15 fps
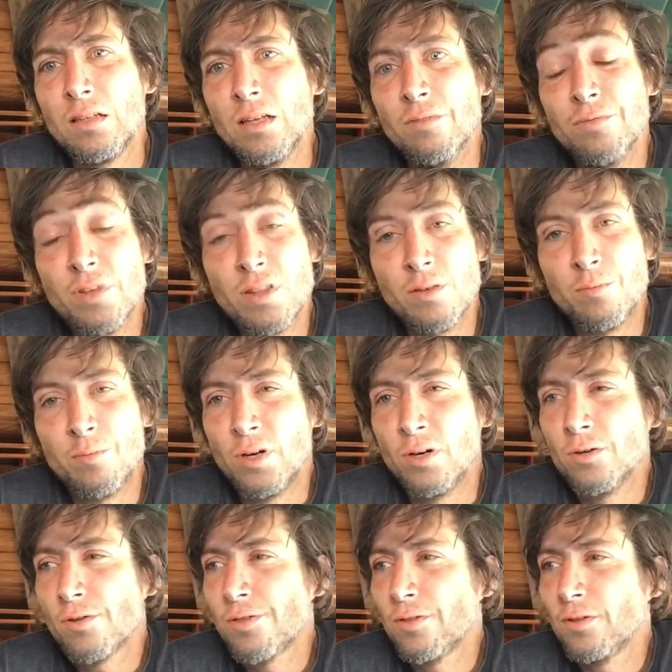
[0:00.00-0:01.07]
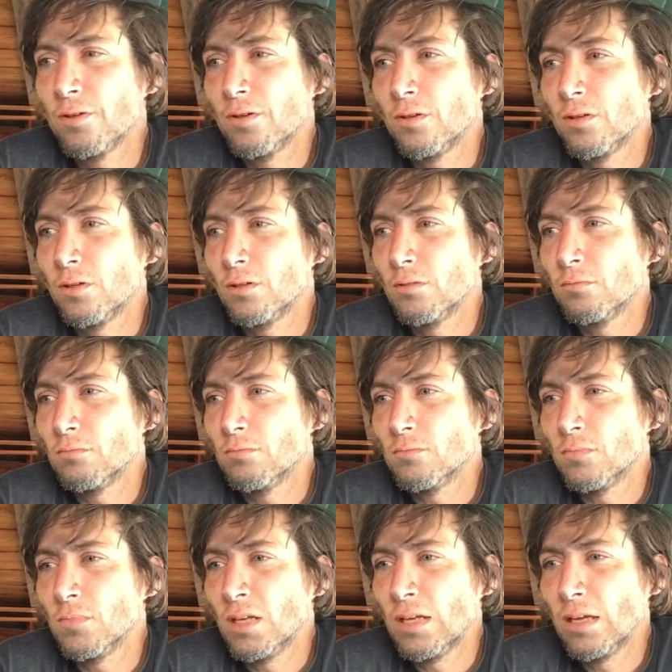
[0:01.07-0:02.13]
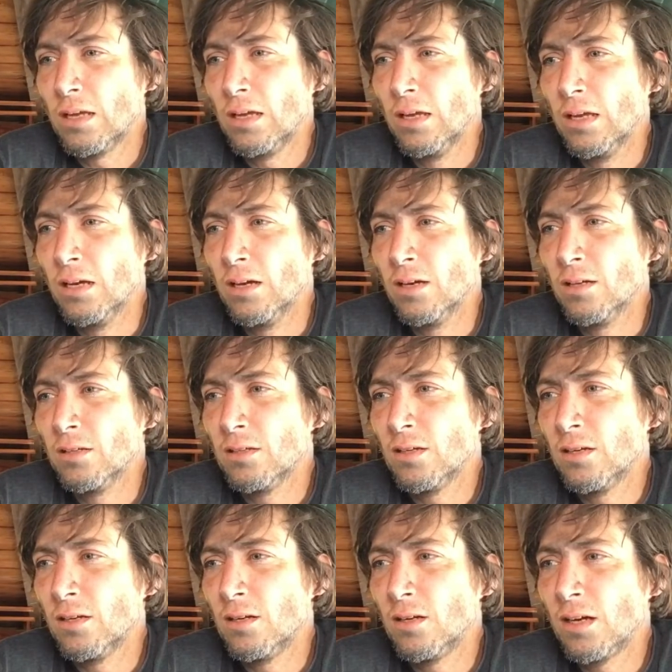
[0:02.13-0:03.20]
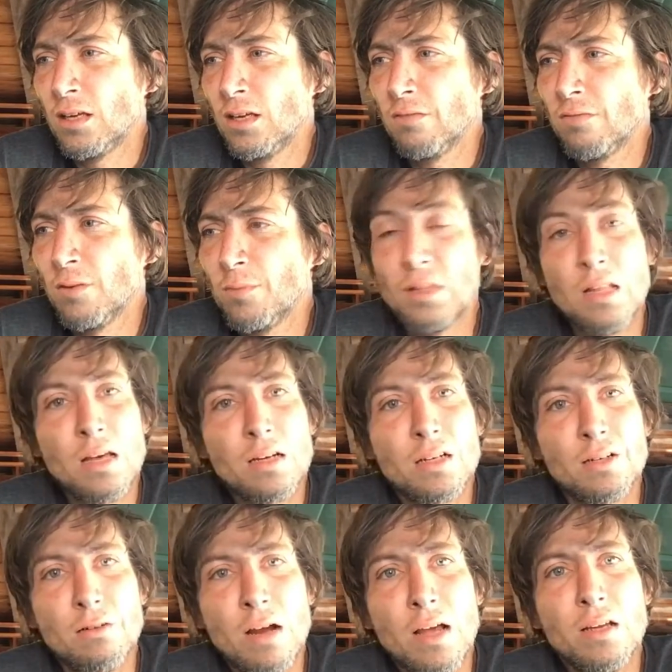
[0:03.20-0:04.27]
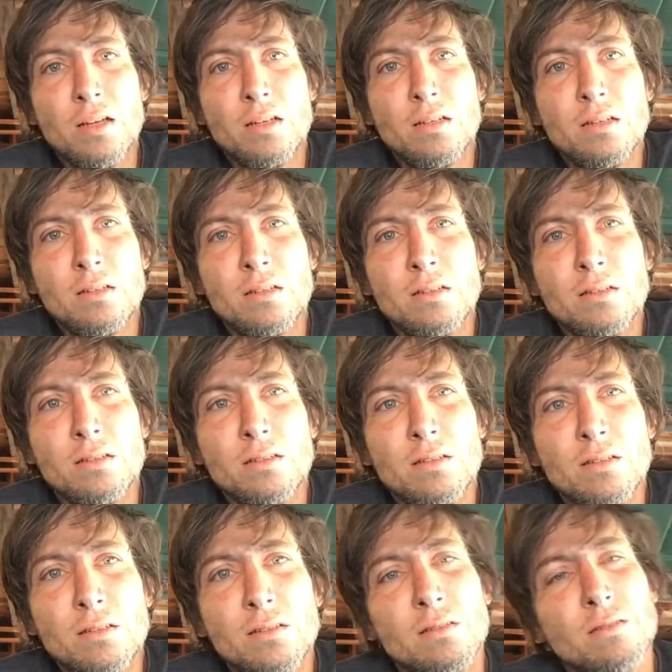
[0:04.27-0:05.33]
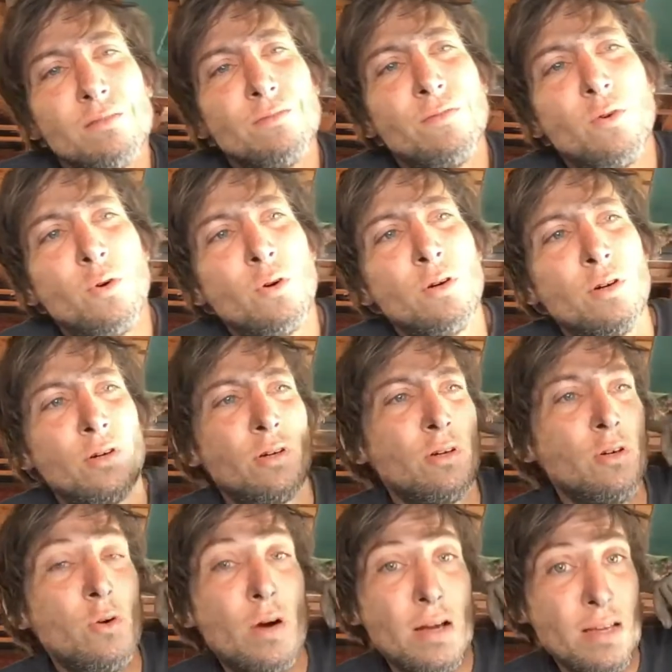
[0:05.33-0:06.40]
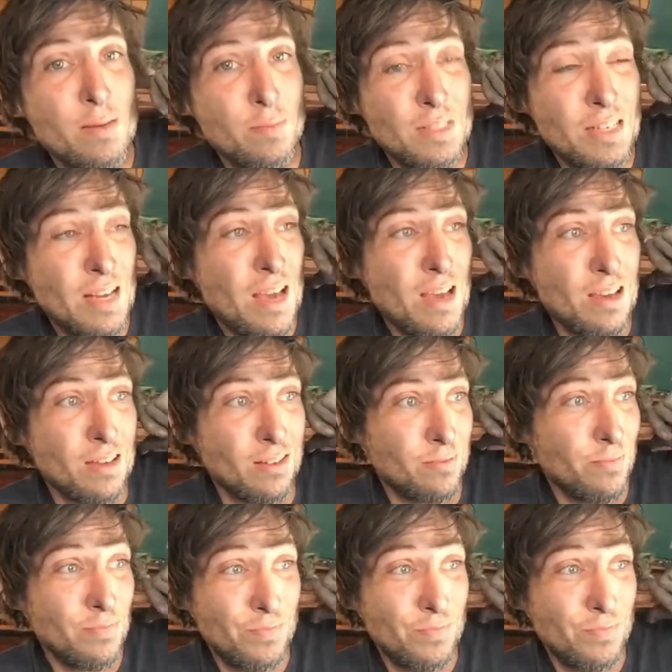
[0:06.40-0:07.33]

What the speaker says: Envy them both, and I give them a lot of credit for who I am today.